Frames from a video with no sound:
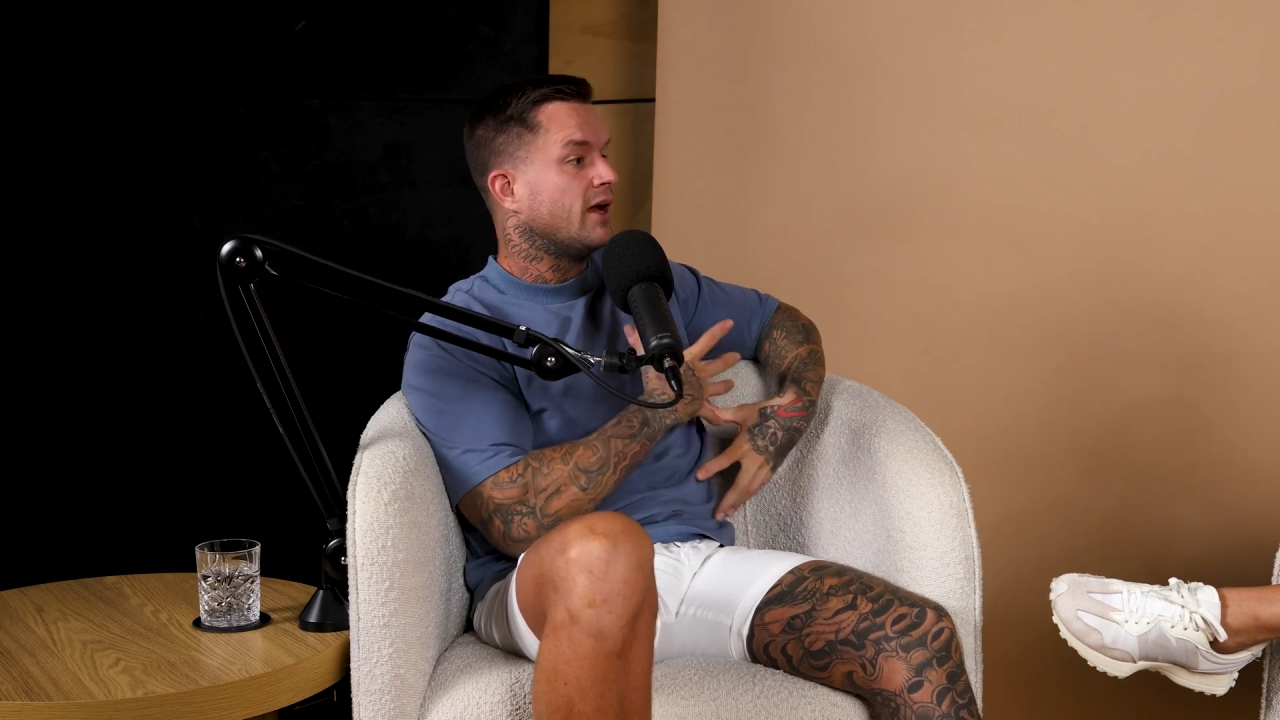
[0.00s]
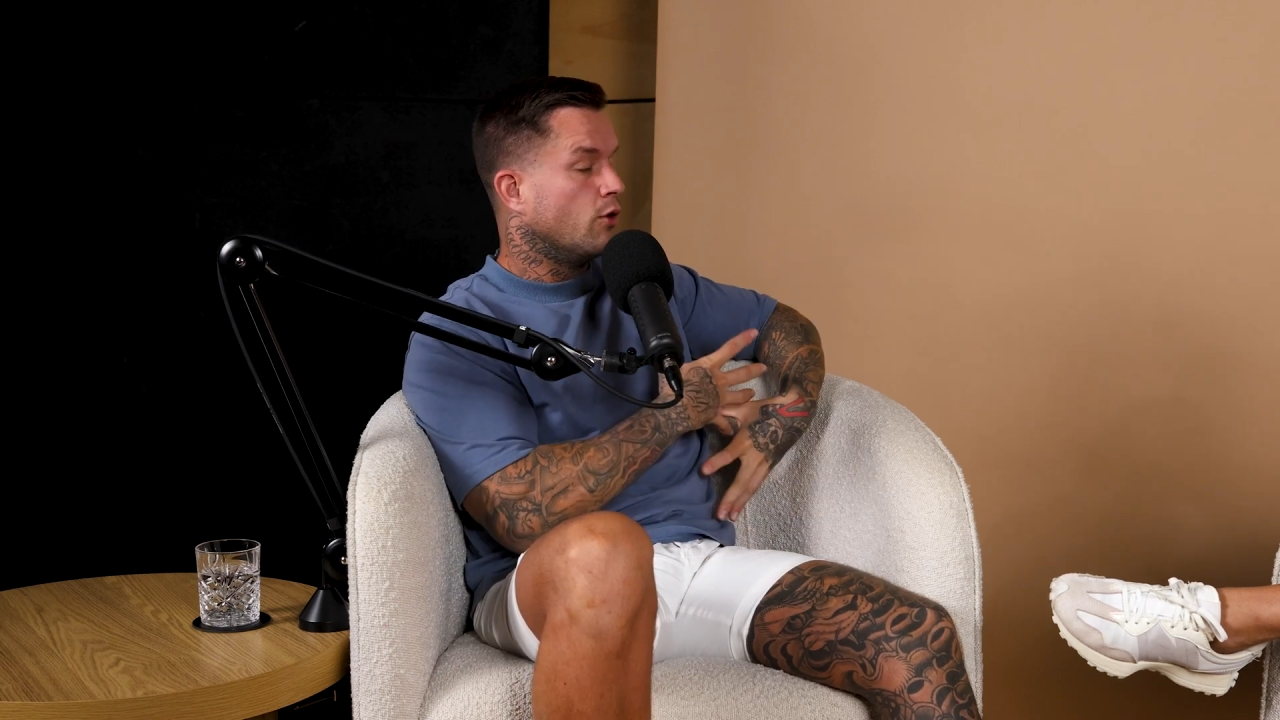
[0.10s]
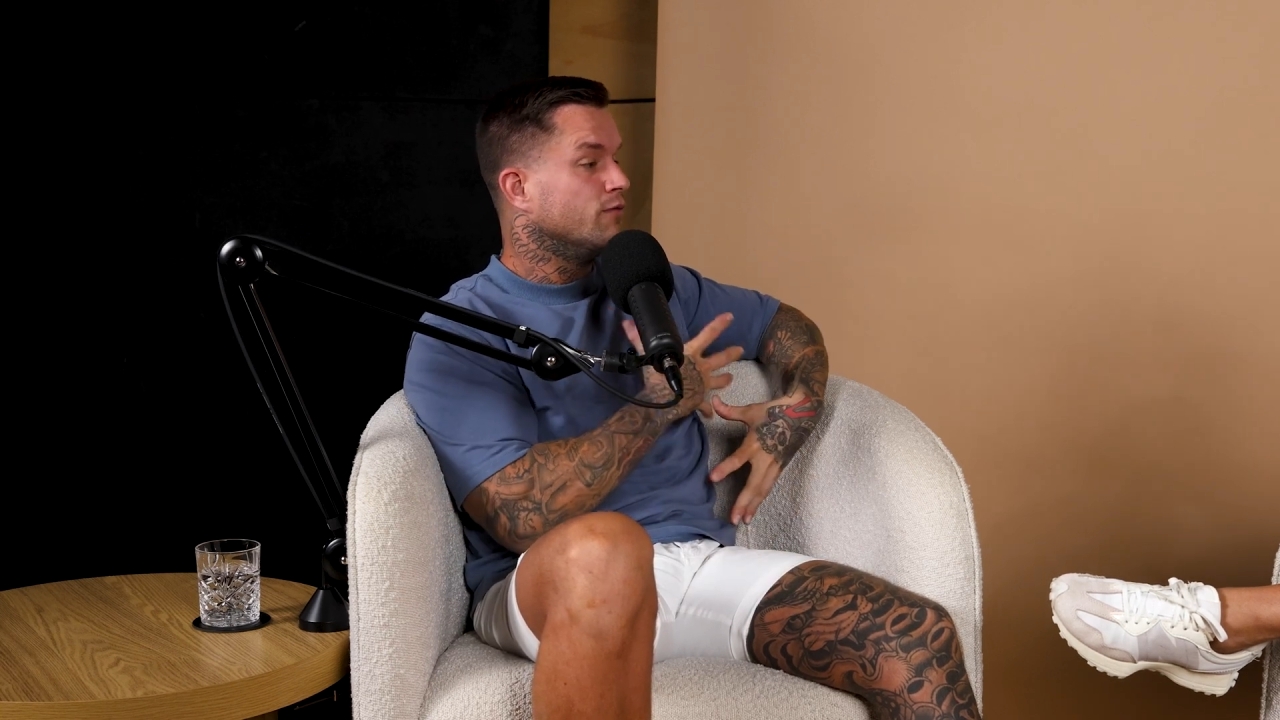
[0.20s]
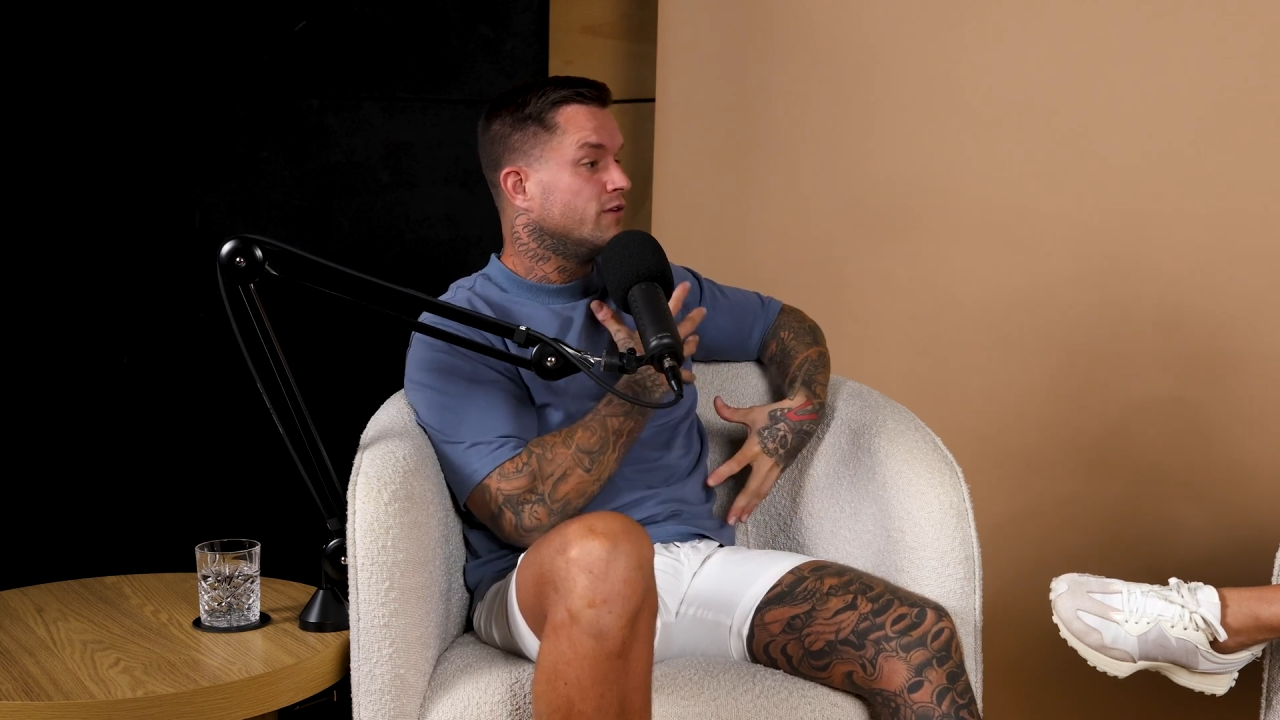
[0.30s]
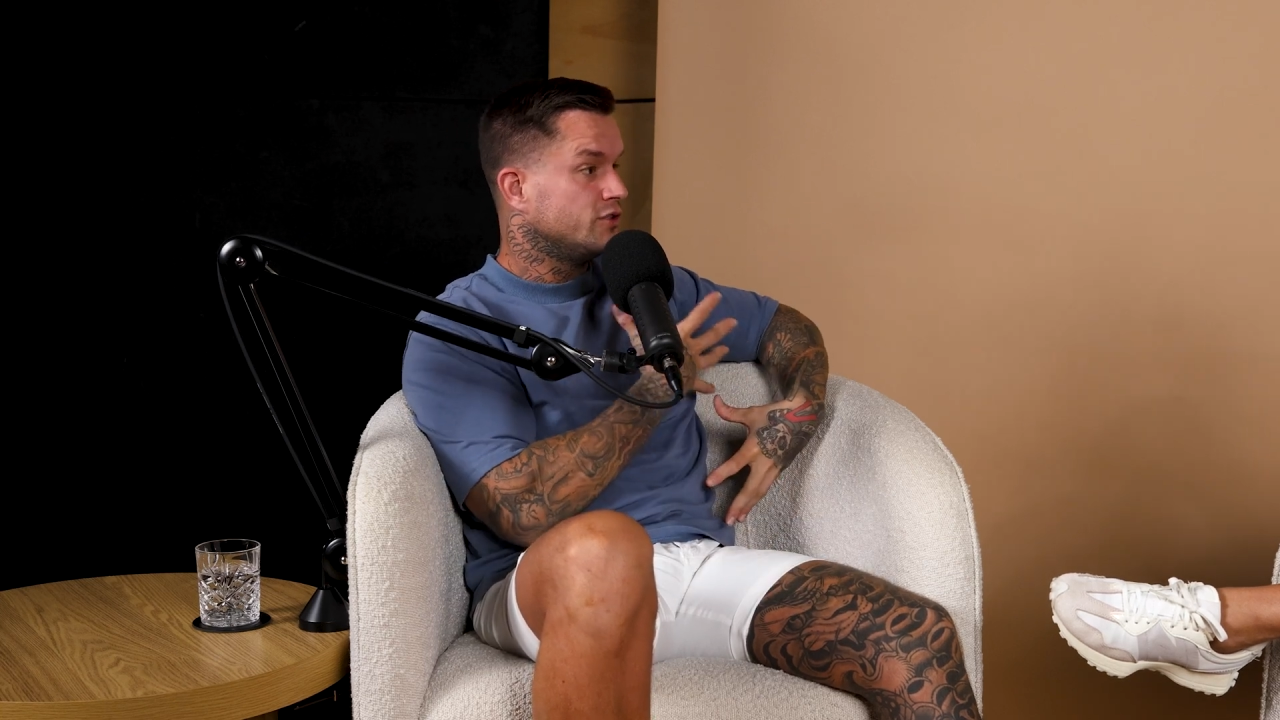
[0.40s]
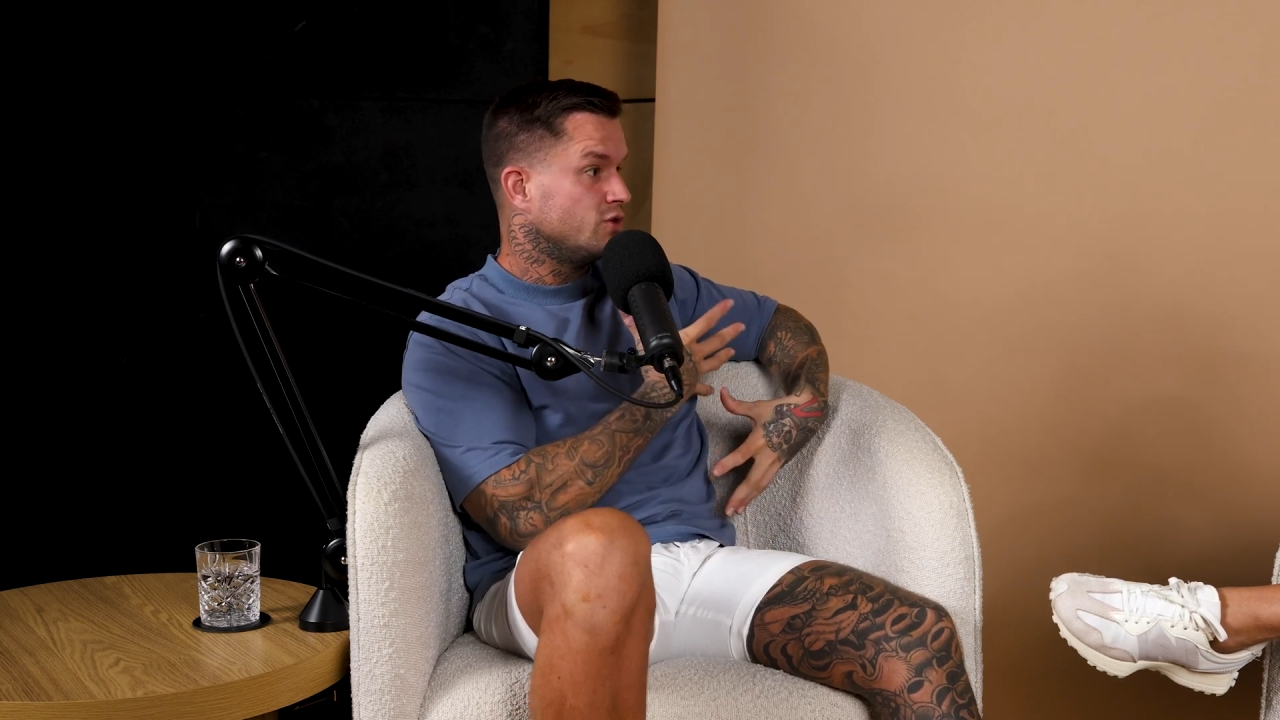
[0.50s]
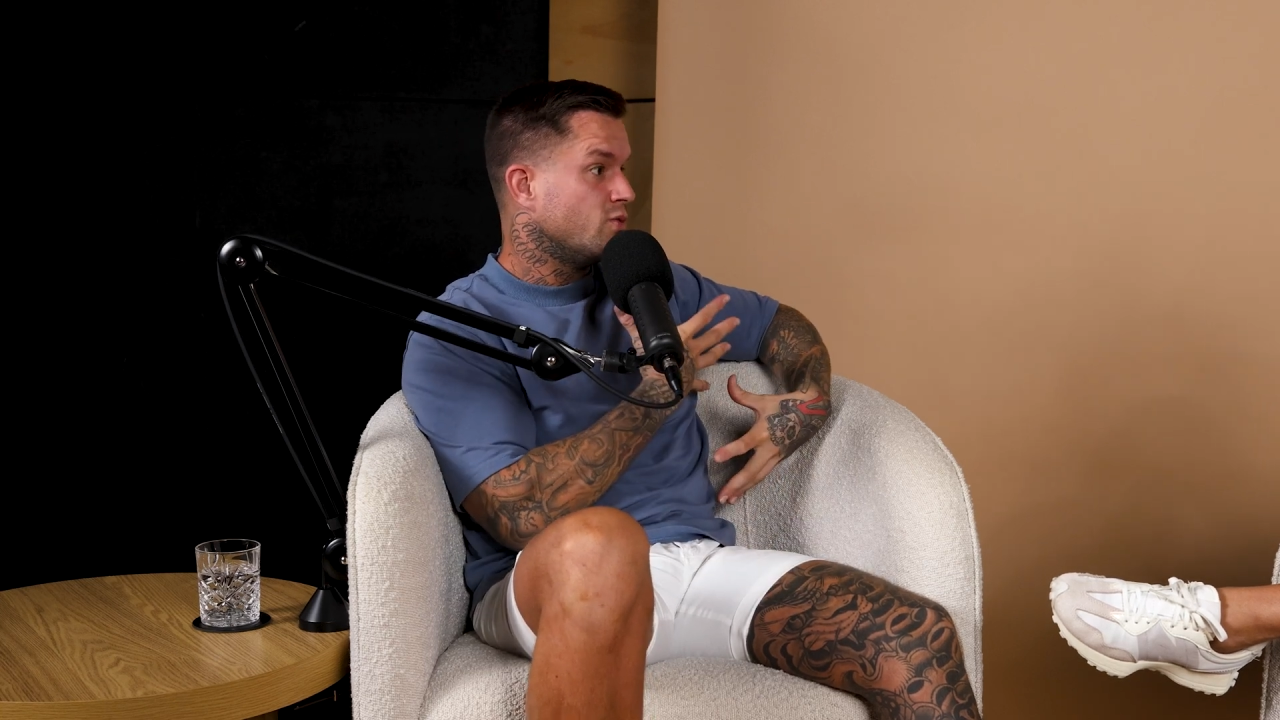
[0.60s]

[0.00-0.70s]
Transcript: and confident